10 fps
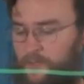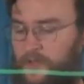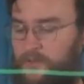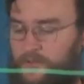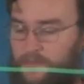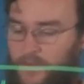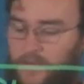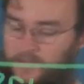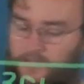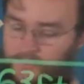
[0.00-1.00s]
but you could
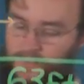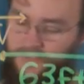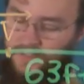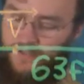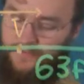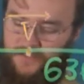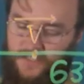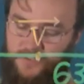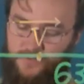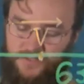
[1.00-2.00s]
pick this left
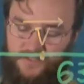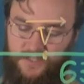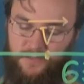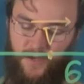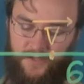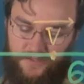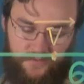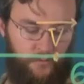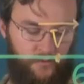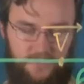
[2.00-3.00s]
side to be D minus
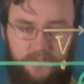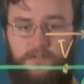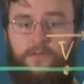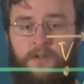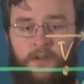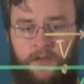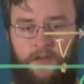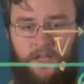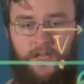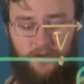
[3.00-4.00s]
42.
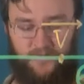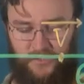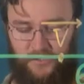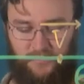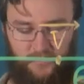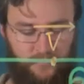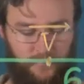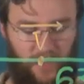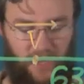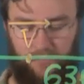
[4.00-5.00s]
And now sure enough, if
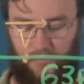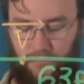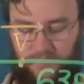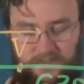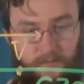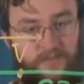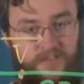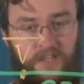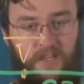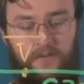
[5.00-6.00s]
you add both these
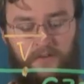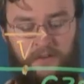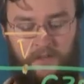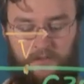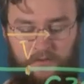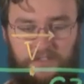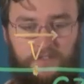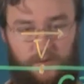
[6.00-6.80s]
numbers together, you get